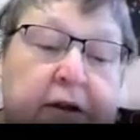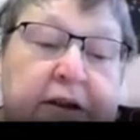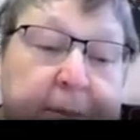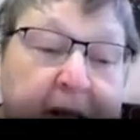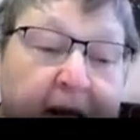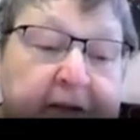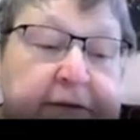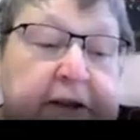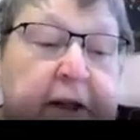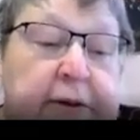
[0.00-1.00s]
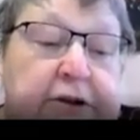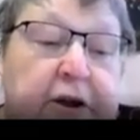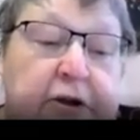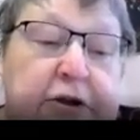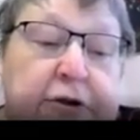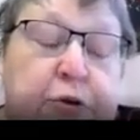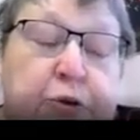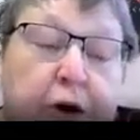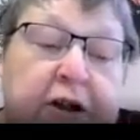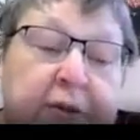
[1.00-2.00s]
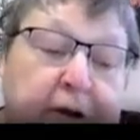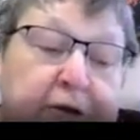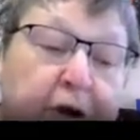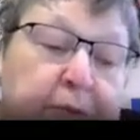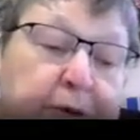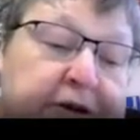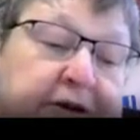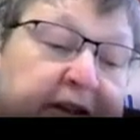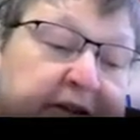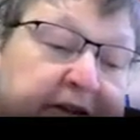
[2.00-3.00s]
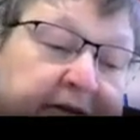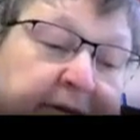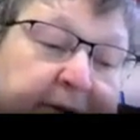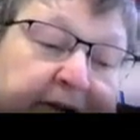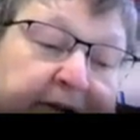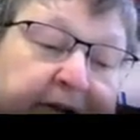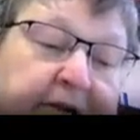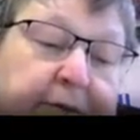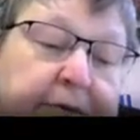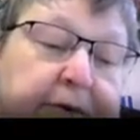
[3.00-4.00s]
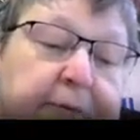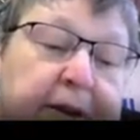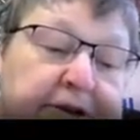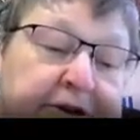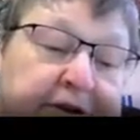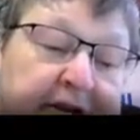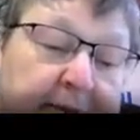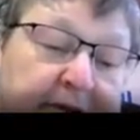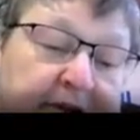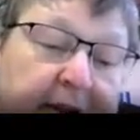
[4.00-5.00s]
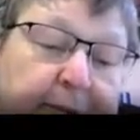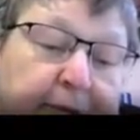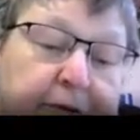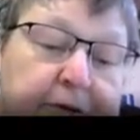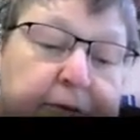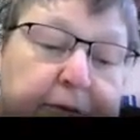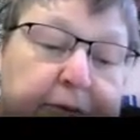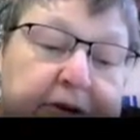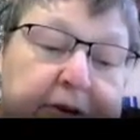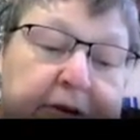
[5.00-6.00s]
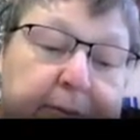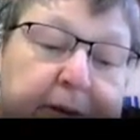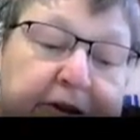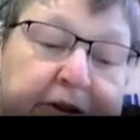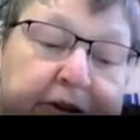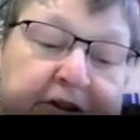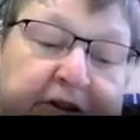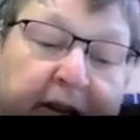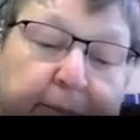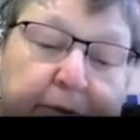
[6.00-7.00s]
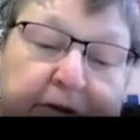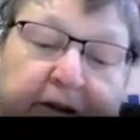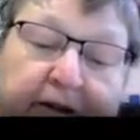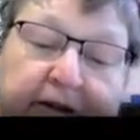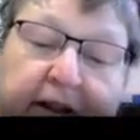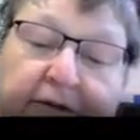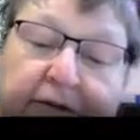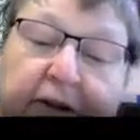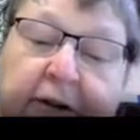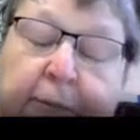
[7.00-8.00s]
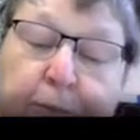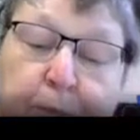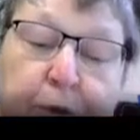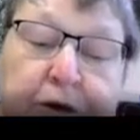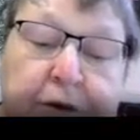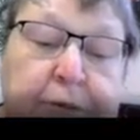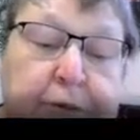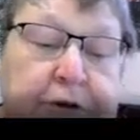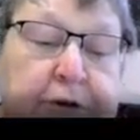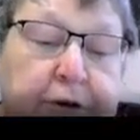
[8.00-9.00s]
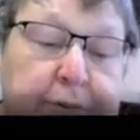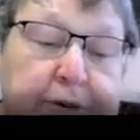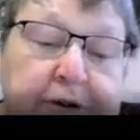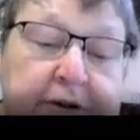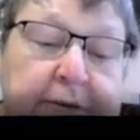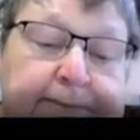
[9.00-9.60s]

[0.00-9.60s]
the plan for our talk is to talk about almost transitive spaces. We will mention some examples. We will mention examples that have multiple renormings.